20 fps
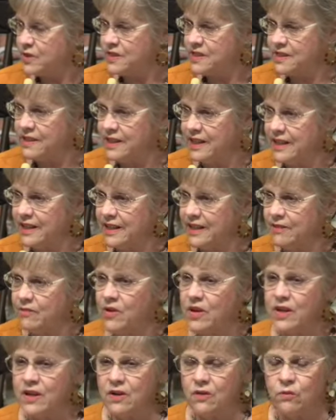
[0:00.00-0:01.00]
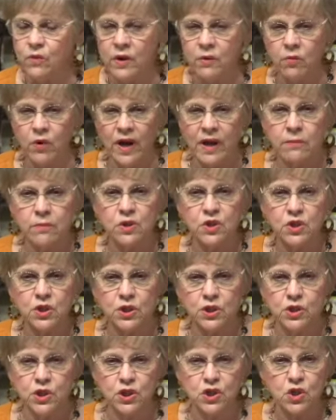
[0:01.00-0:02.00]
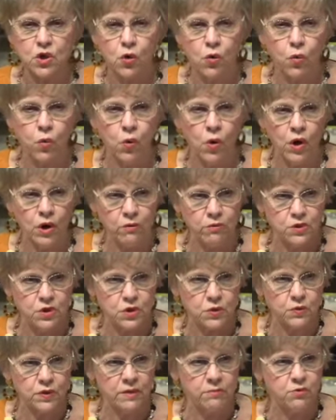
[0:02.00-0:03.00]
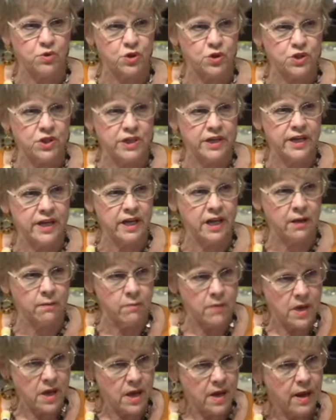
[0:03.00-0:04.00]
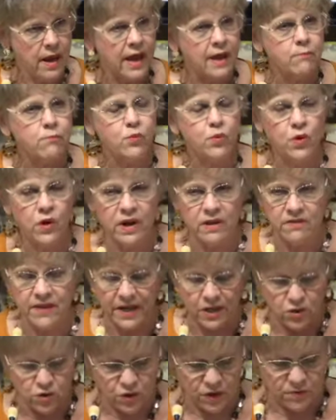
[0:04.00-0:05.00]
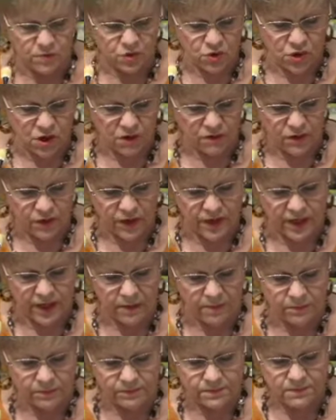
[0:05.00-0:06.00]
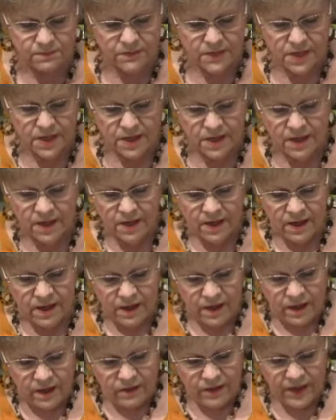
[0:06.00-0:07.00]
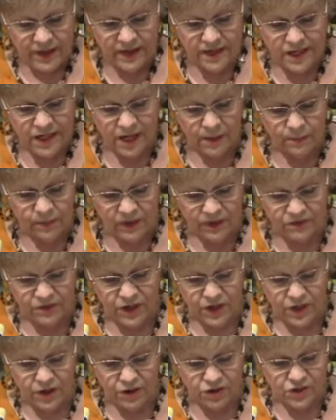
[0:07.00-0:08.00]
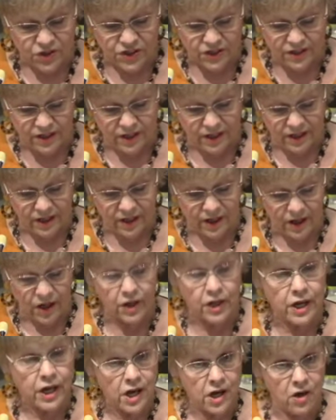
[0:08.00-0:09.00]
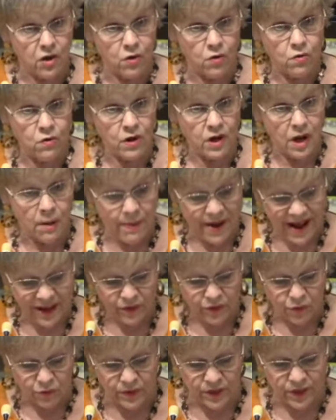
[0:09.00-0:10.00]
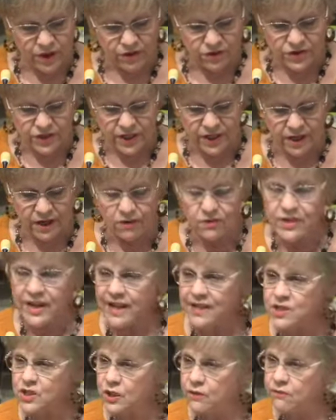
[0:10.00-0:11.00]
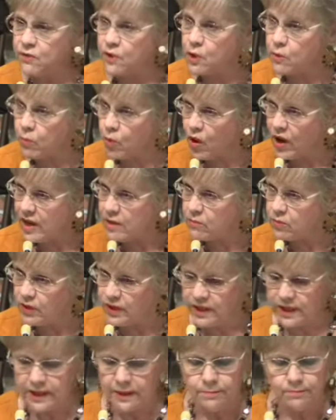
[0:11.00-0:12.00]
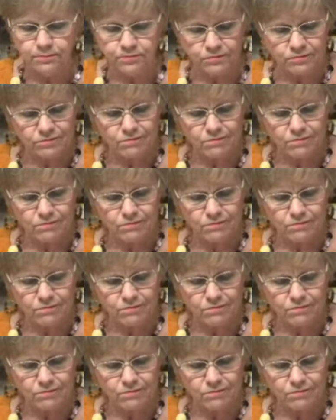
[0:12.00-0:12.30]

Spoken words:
was in need, we were able to just quote scripture to him and pray that scripture over him. Then a couple of years ago, about 3 years ago, Dad suffered a brain bleed.